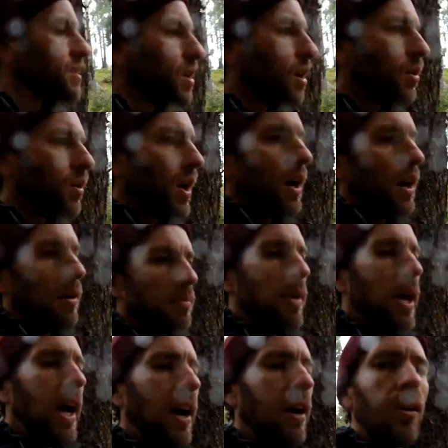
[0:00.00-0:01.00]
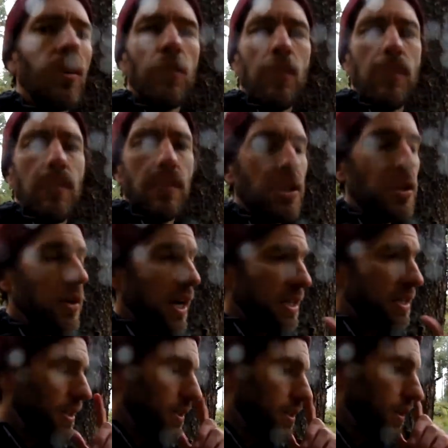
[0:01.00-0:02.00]
So how do you
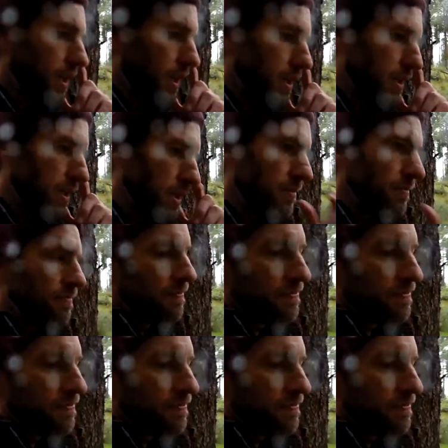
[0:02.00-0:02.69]
actually do this?